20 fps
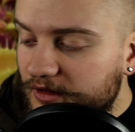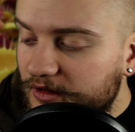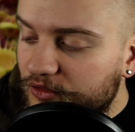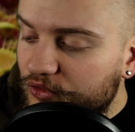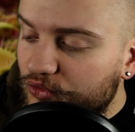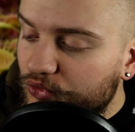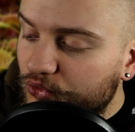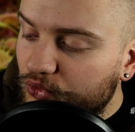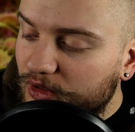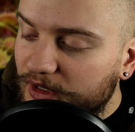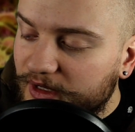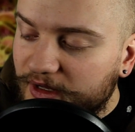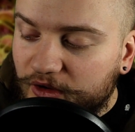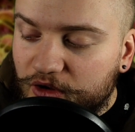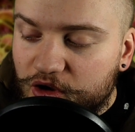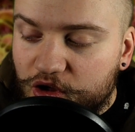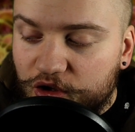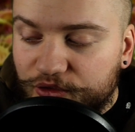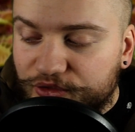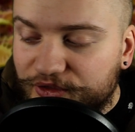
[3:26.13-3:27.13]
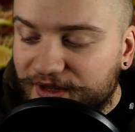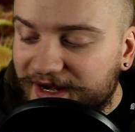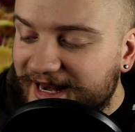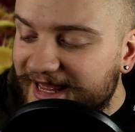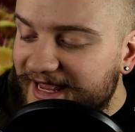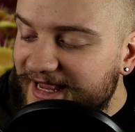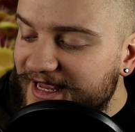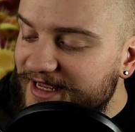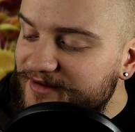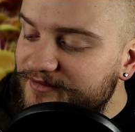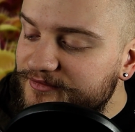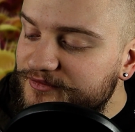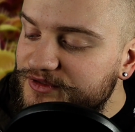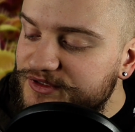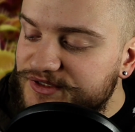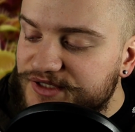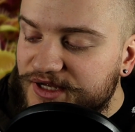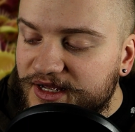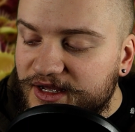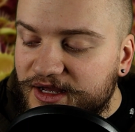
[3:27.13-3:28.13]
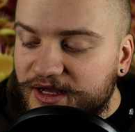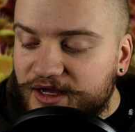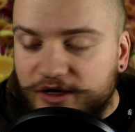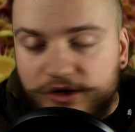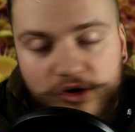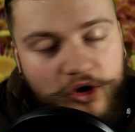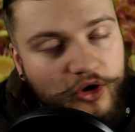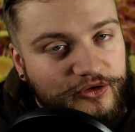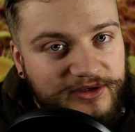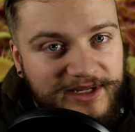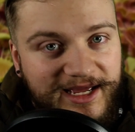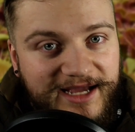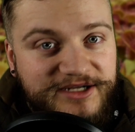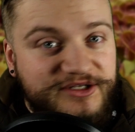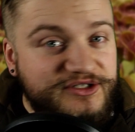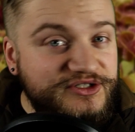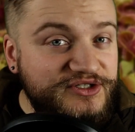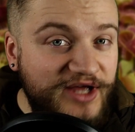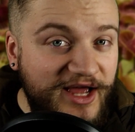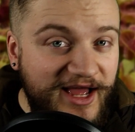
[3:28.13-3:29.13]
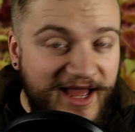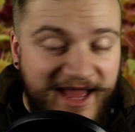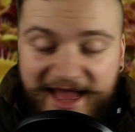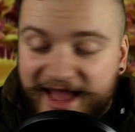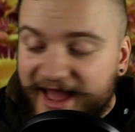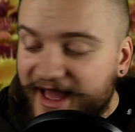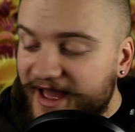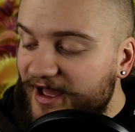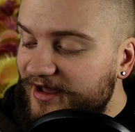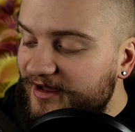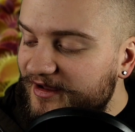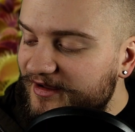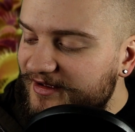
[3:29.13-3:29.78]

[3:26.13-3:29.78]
crawling along the leaves contacts a hair,